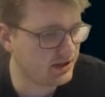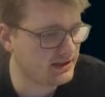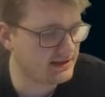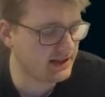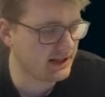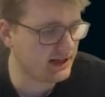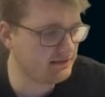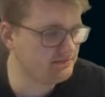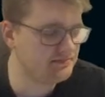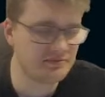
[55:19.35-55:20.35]
because
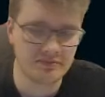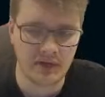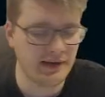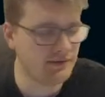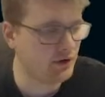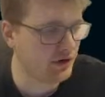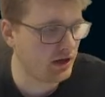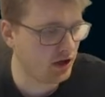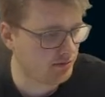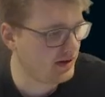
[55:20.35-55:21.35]
I've heard
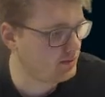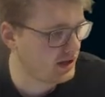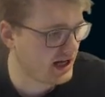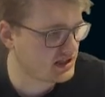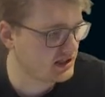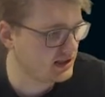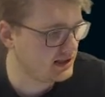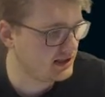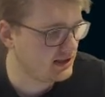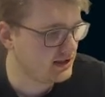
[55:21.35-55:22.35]
a lot of people
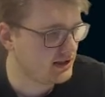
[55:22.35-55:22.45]
actually